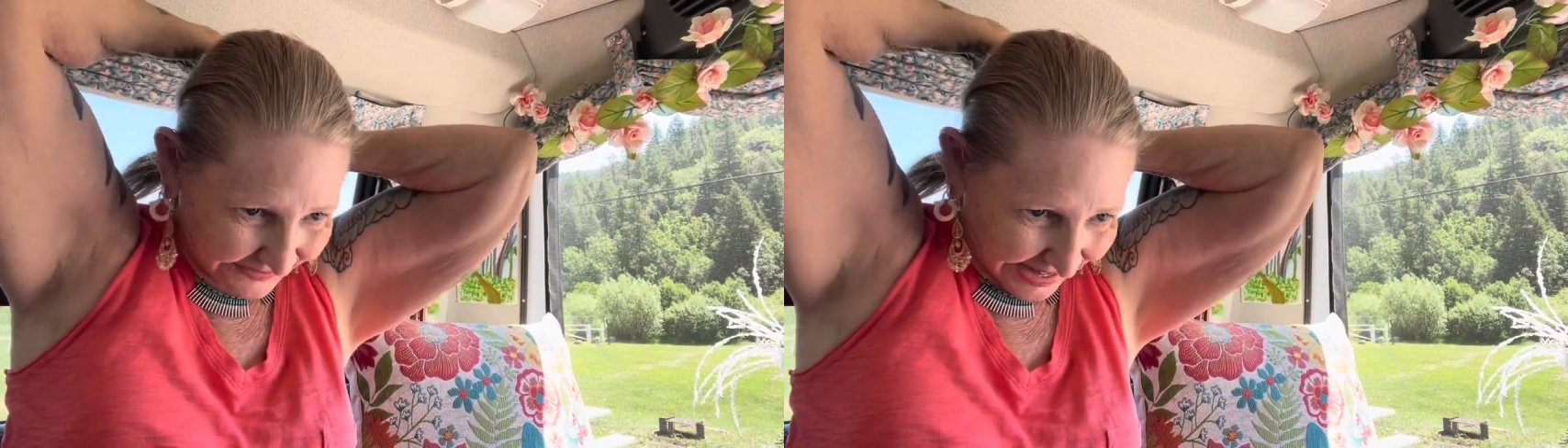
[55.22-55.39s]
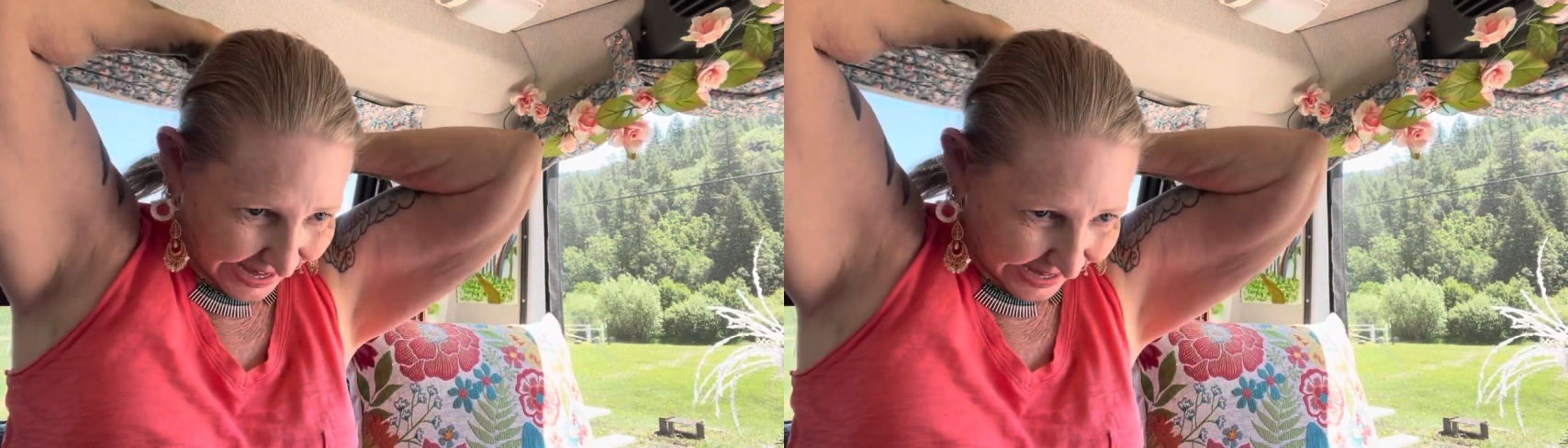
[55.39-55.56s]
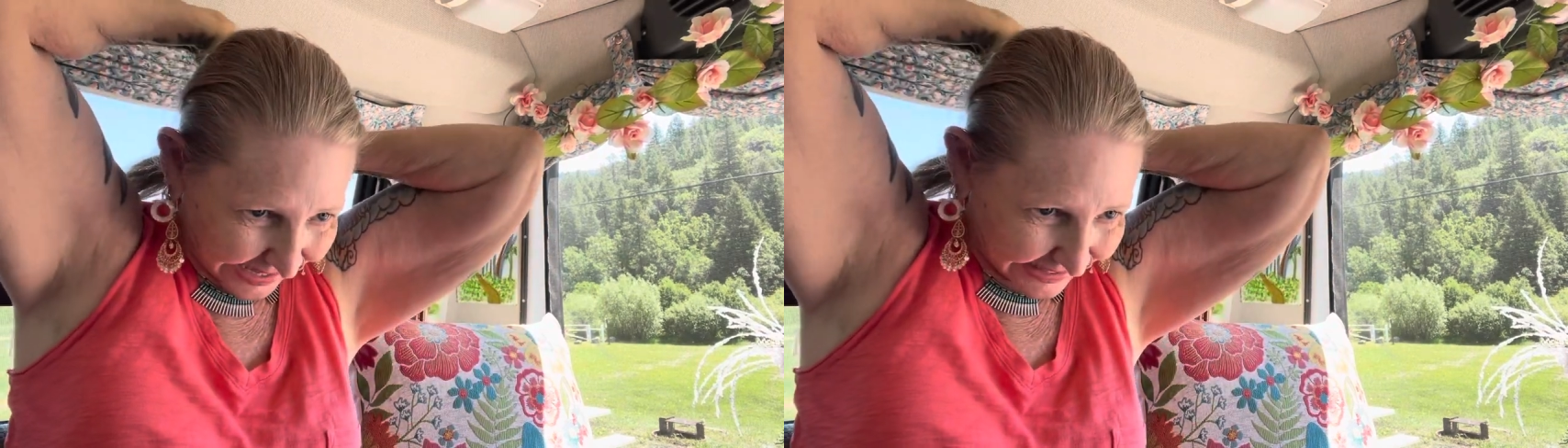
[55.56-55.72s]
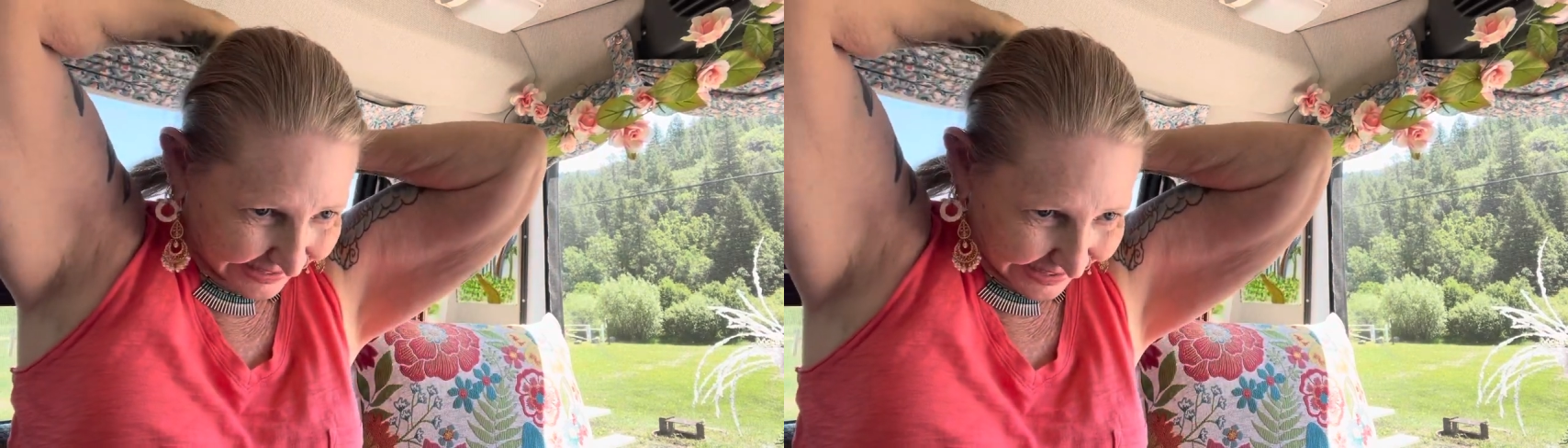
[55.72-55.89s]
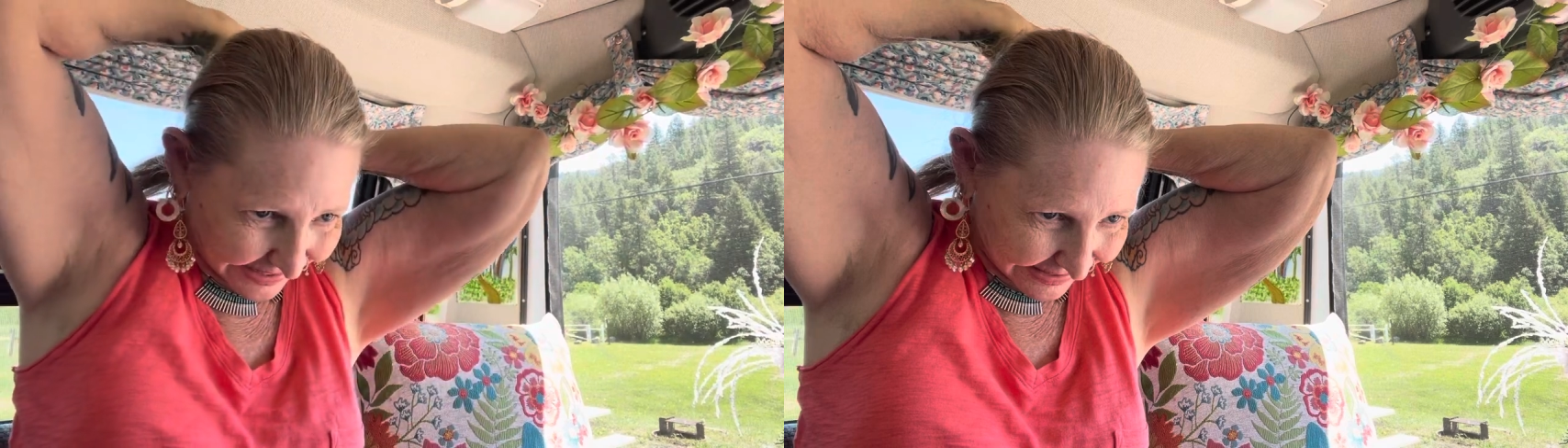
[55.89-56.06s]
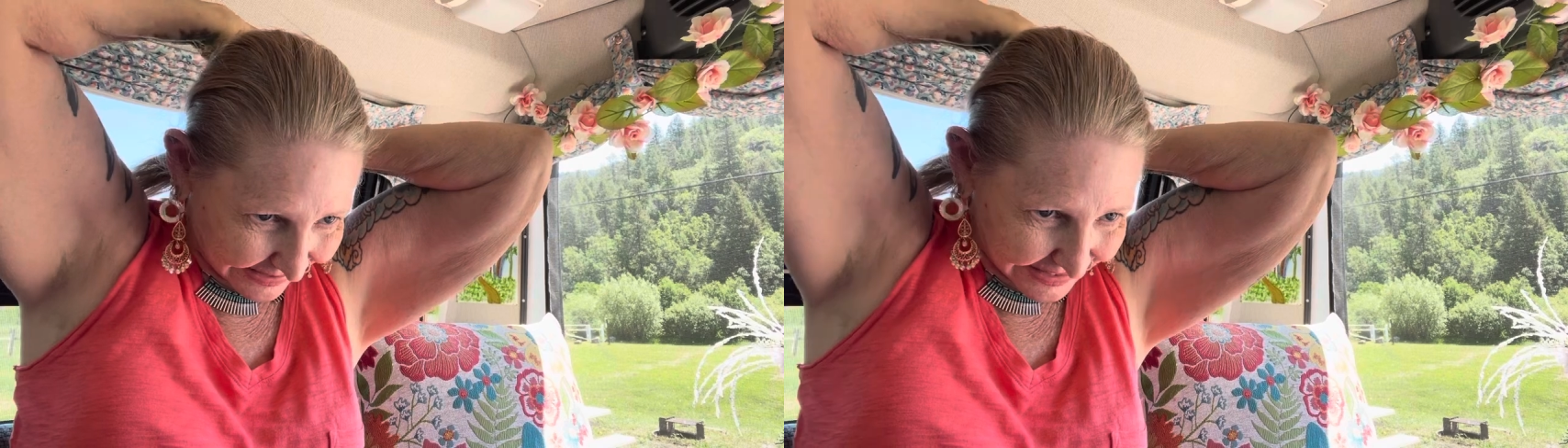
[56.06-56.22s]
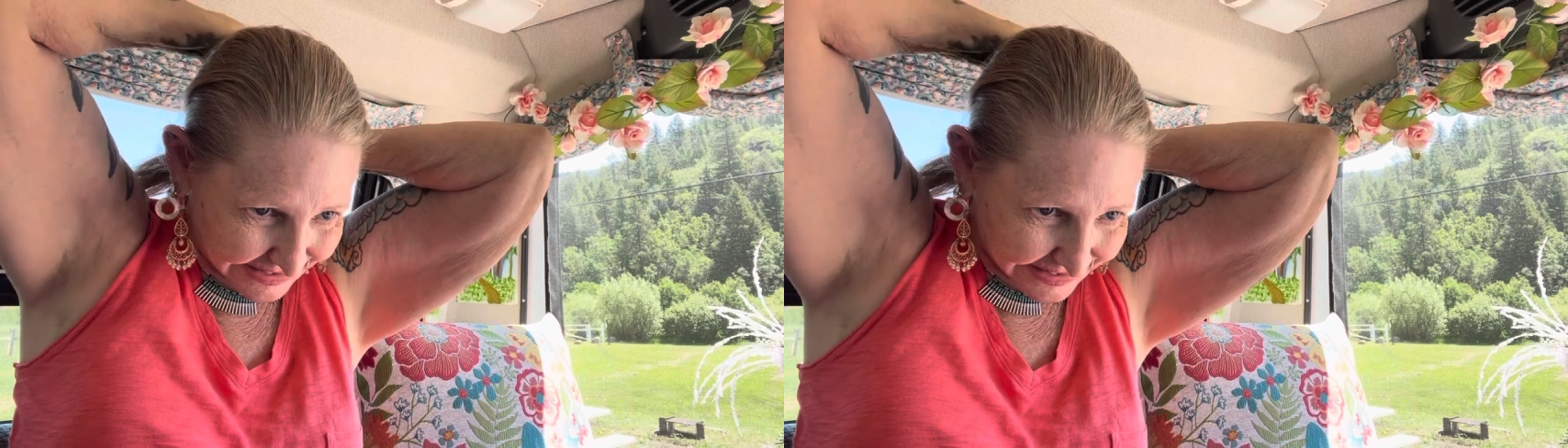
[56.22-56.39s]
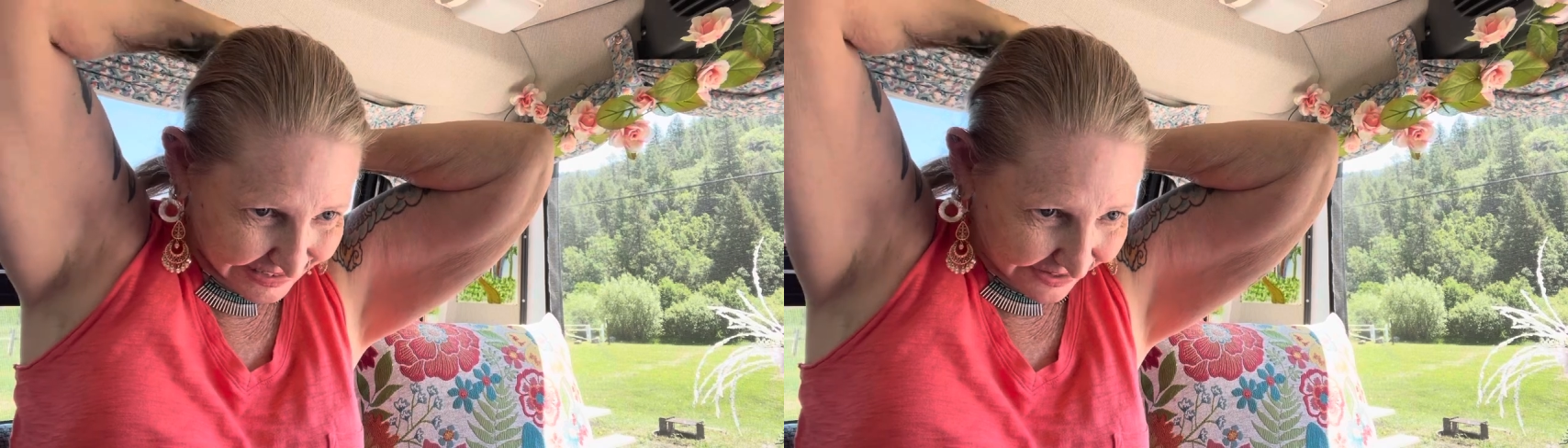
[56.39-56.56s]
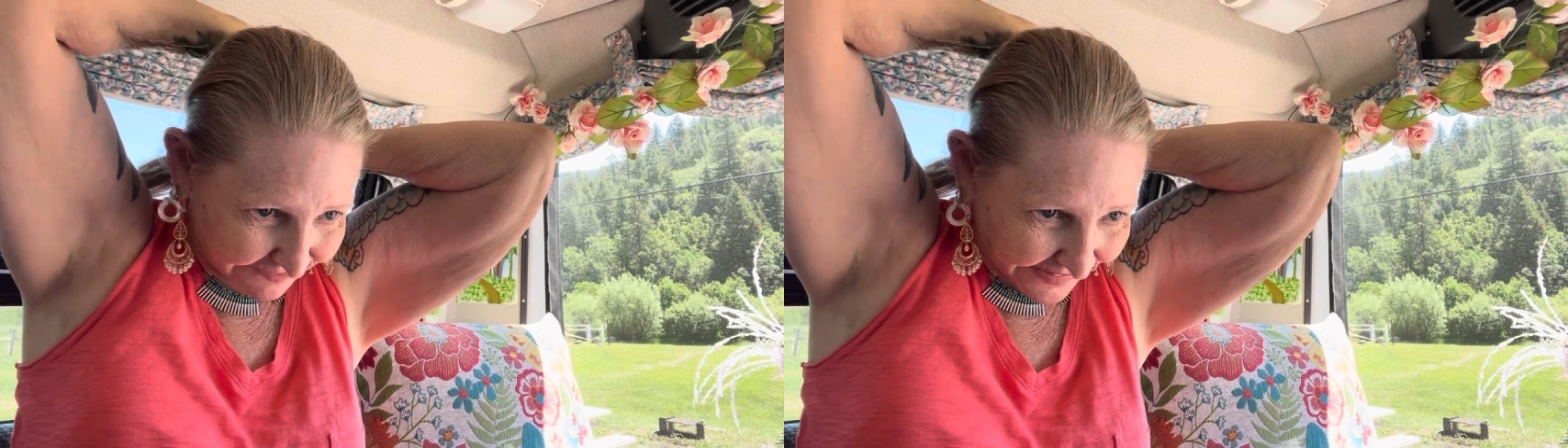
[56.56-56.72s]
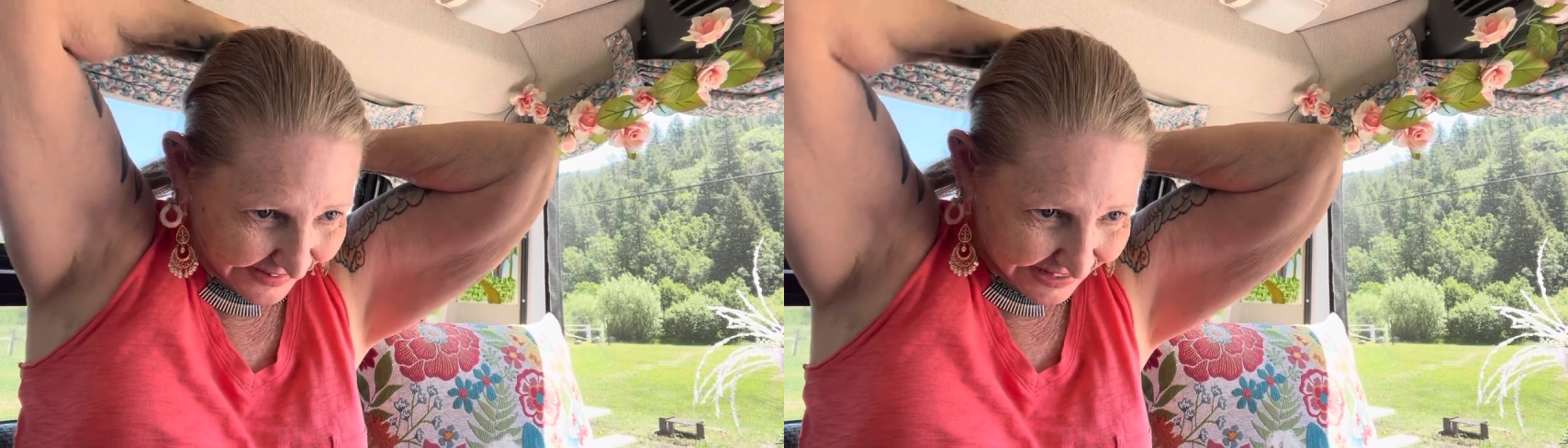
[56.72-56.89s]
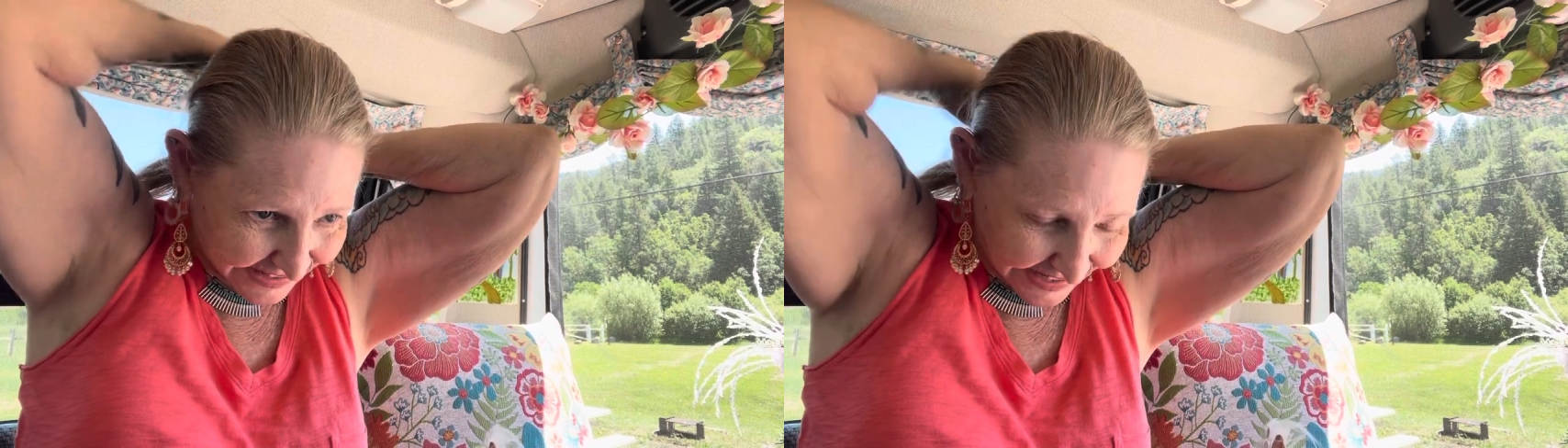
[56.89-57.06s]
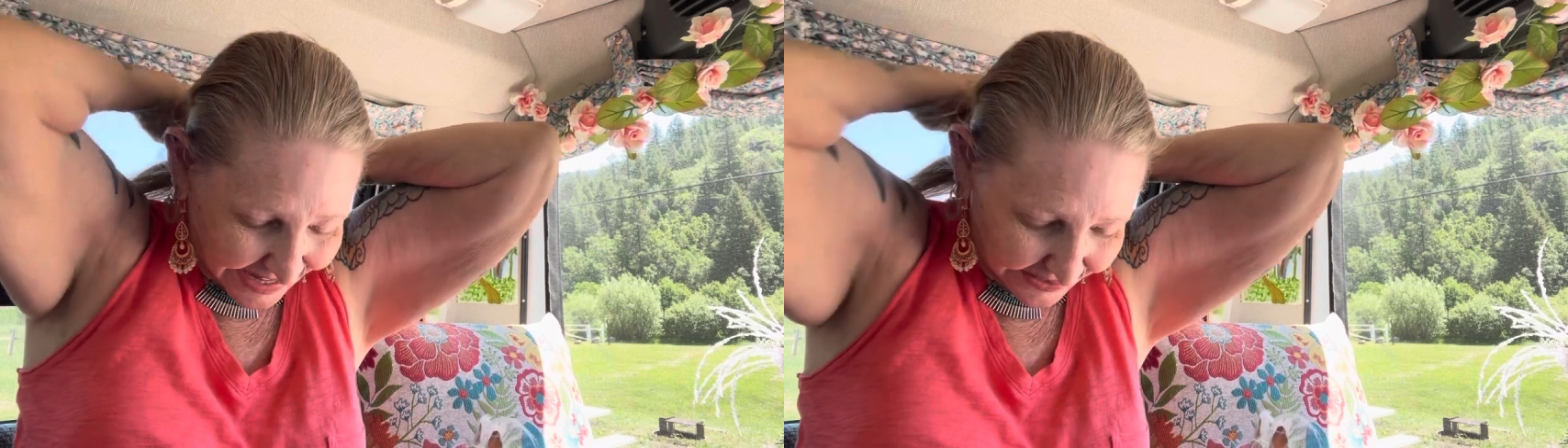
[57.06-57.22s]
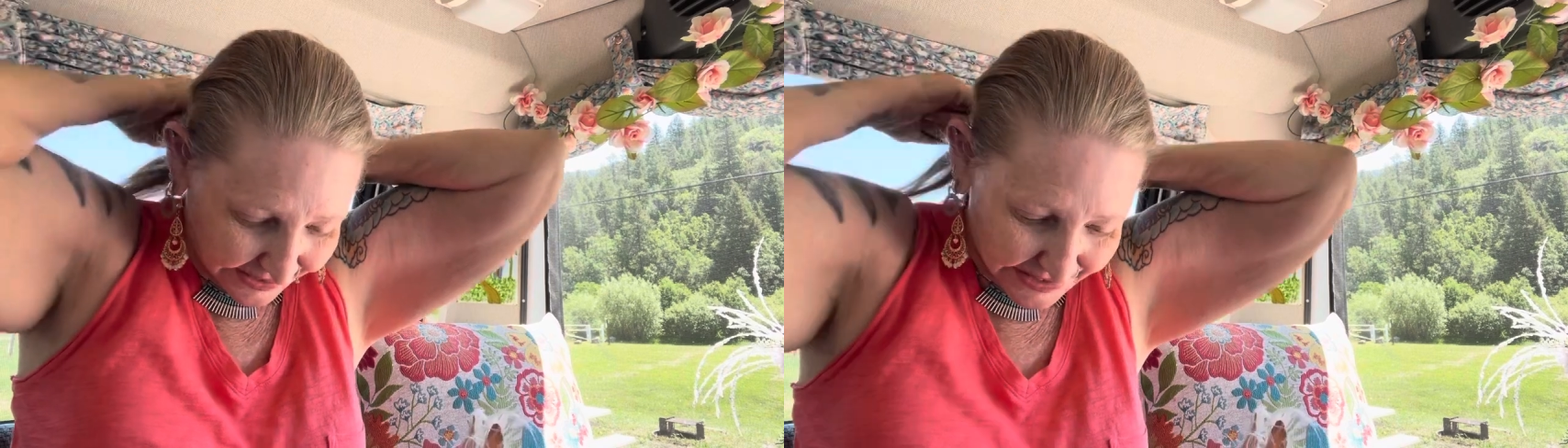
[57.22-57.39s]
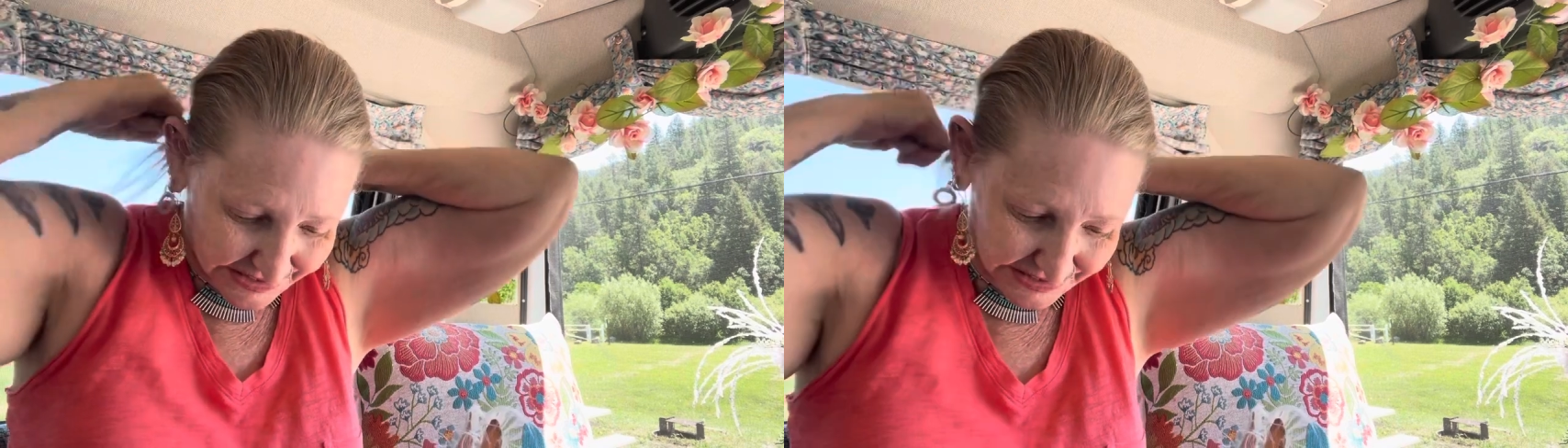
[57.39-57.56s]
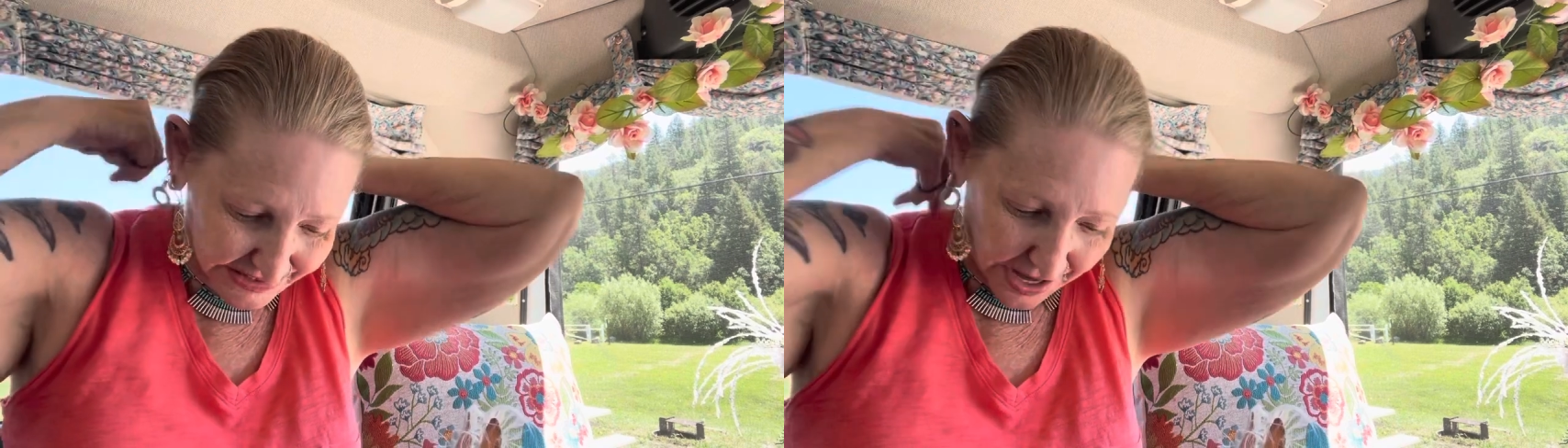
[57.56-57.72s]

and uh, let's see if I can get this